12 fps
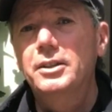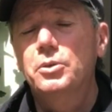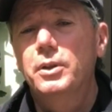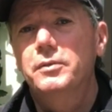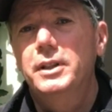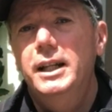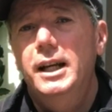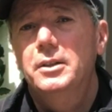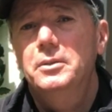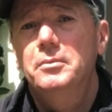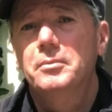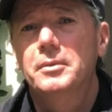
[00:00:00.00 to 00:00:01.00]
quick
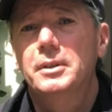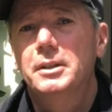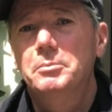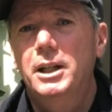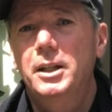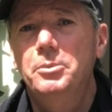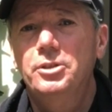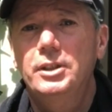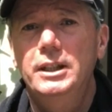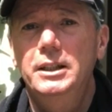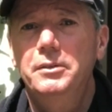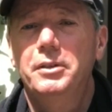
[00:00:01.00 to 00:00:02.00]
video. My name's
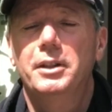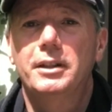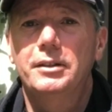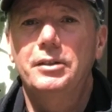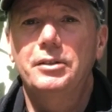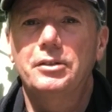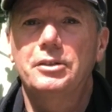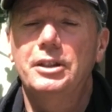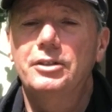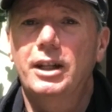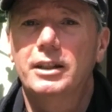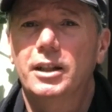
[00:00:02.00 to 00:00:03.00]
Steve, this is the
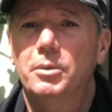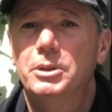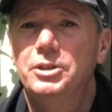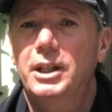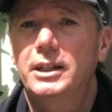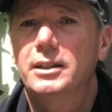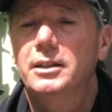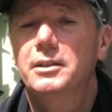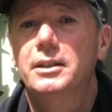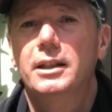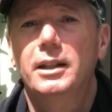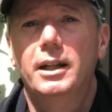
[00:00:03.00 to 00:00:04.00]
Seaside Allotment channel,
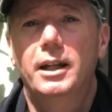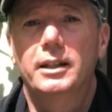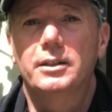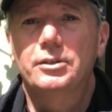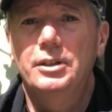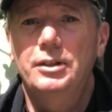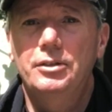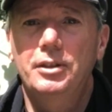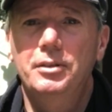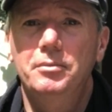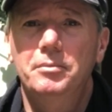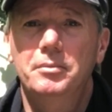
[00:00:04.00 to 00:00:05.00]
and I'll see you
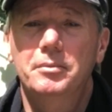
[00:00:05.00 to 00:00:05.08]
soon.